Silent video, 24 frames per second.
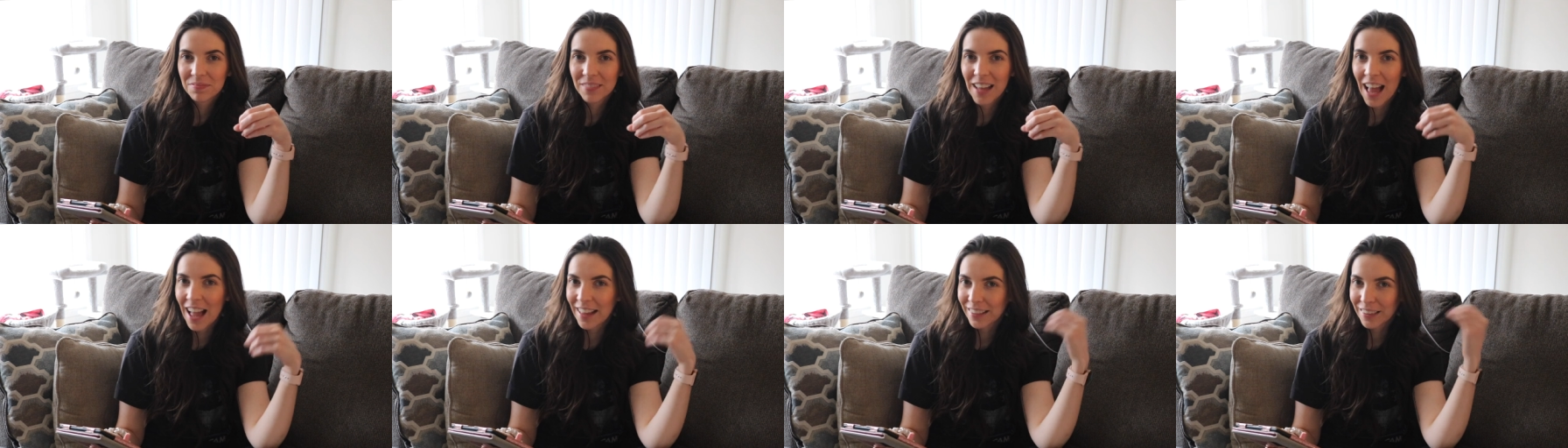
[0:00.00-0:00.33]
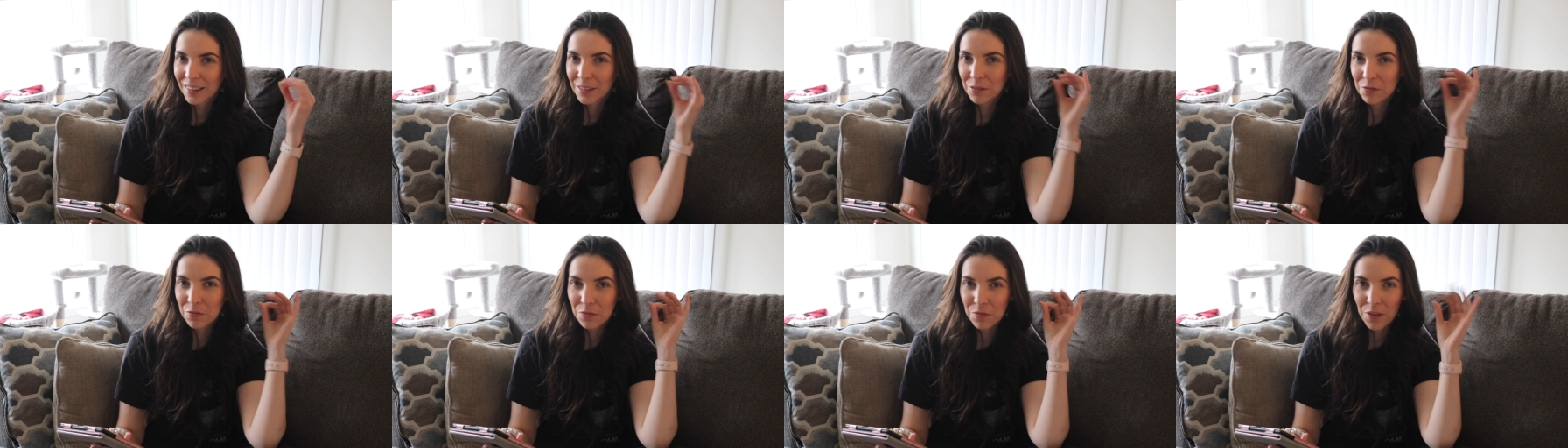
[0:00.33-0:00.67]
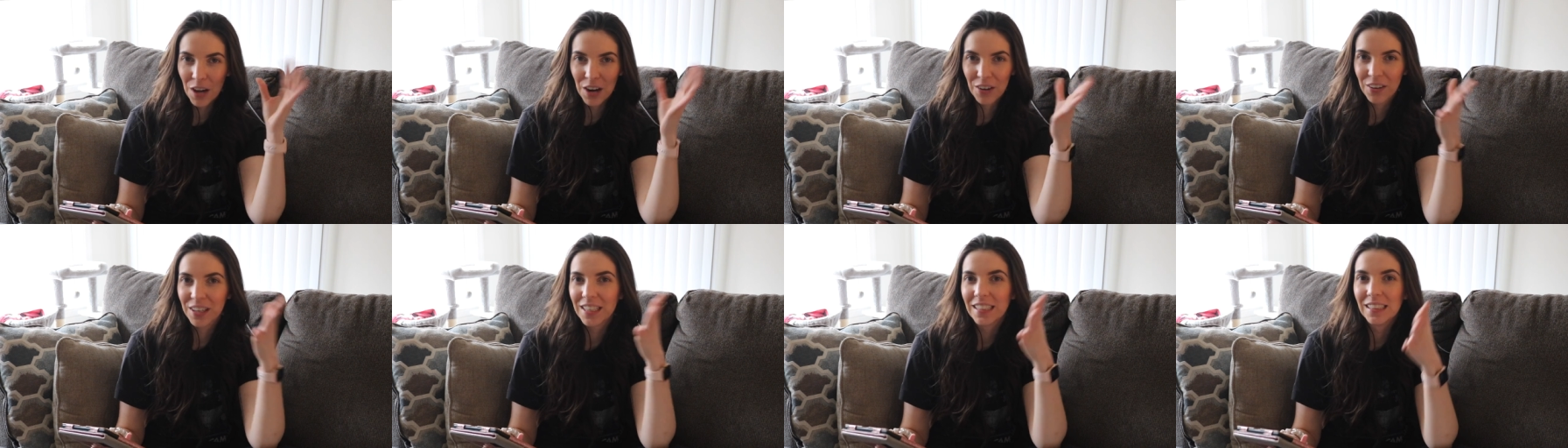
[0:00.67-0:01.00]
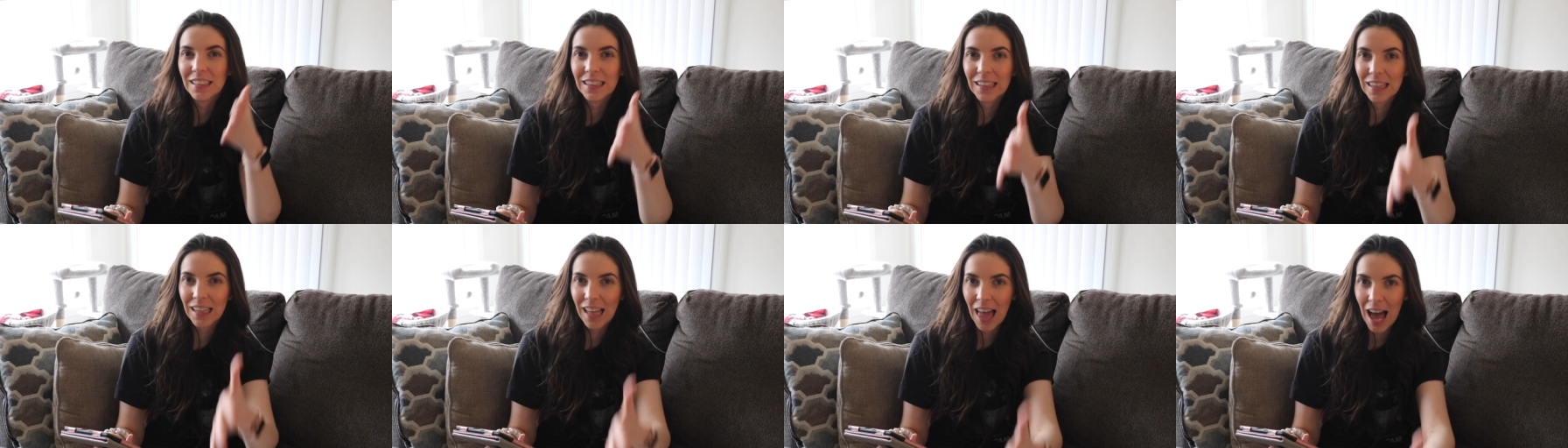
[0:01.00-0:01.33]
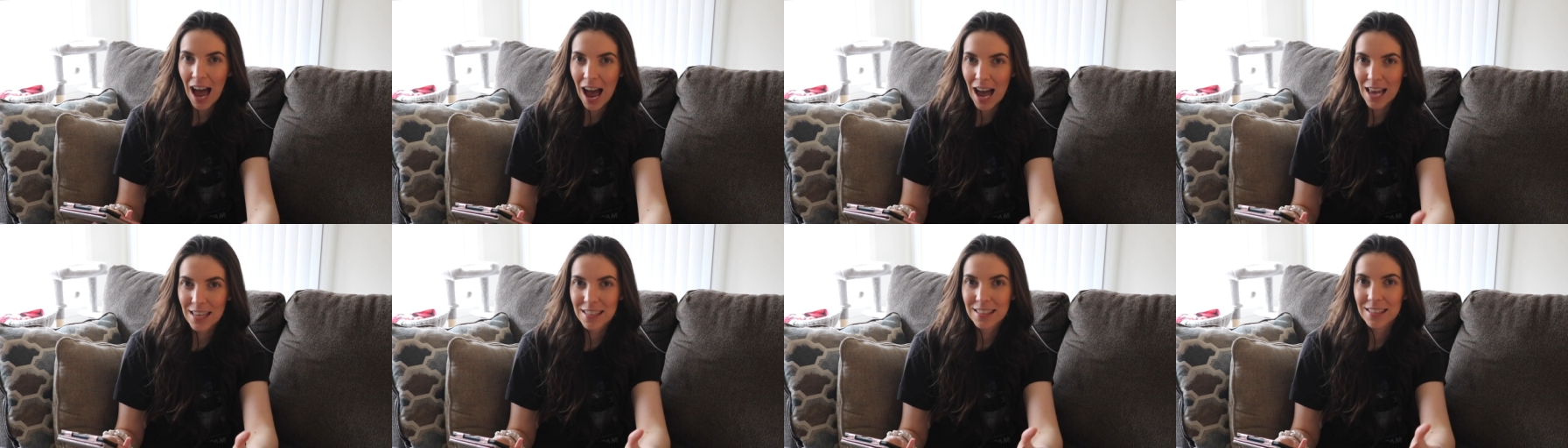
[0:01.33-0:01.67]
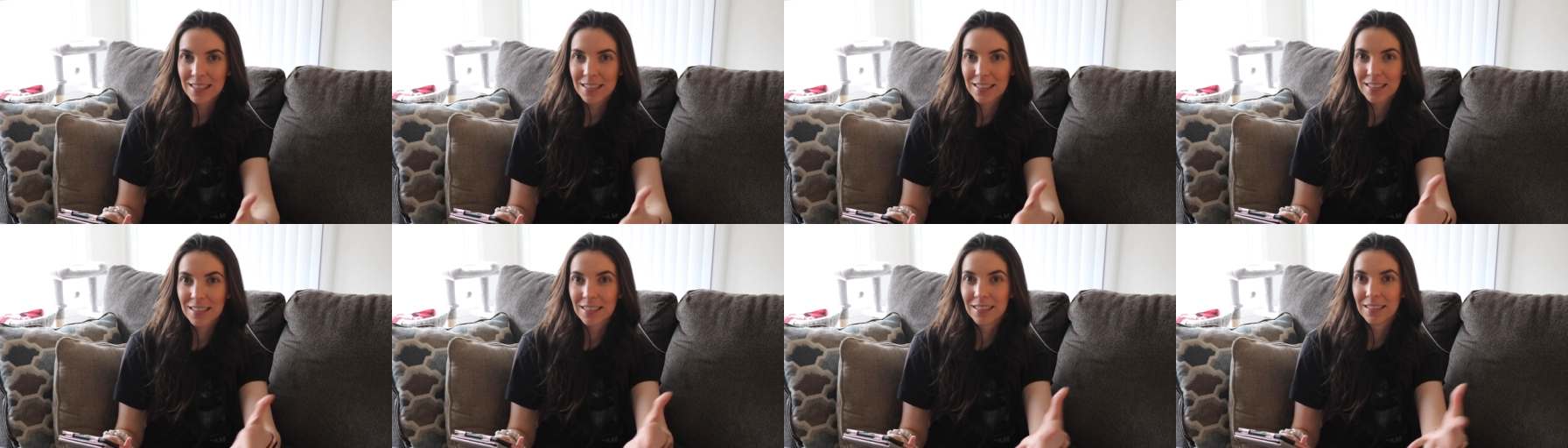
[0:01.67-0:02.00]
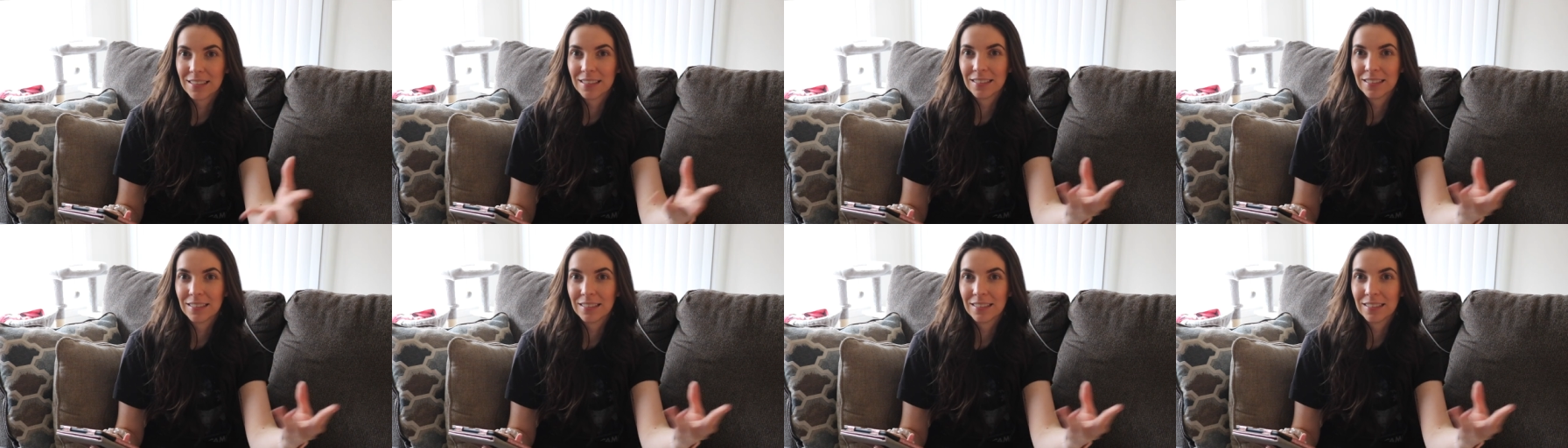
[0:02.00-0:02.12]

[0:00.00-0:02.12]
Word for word: at the very last